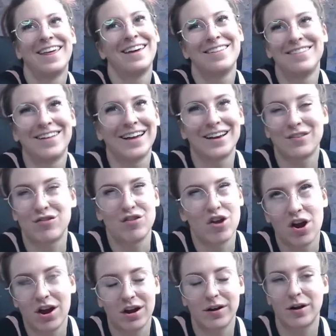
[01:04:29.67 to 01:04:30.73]
Like
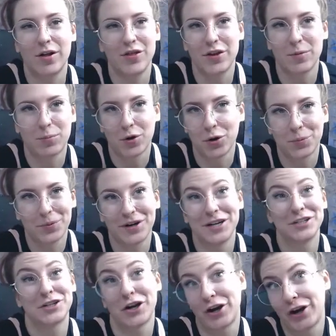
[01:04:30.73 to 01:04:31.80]
not the
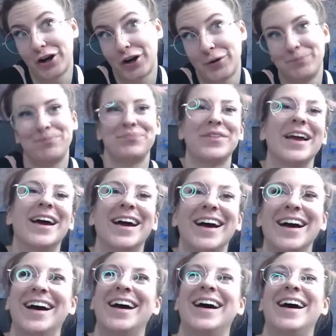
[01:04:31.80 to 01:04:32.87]
appropriate term.
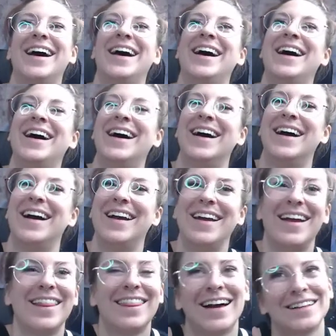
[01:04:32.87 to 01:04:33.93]

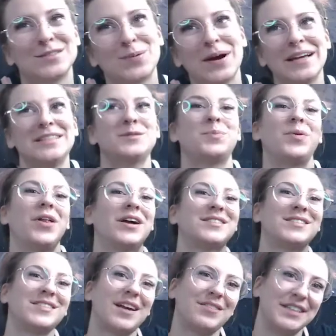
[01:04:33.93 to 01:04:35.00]
That's why it's
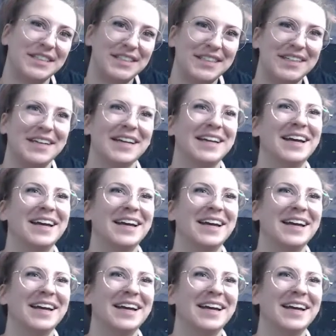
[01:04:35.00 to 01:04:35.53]
plus seventeen.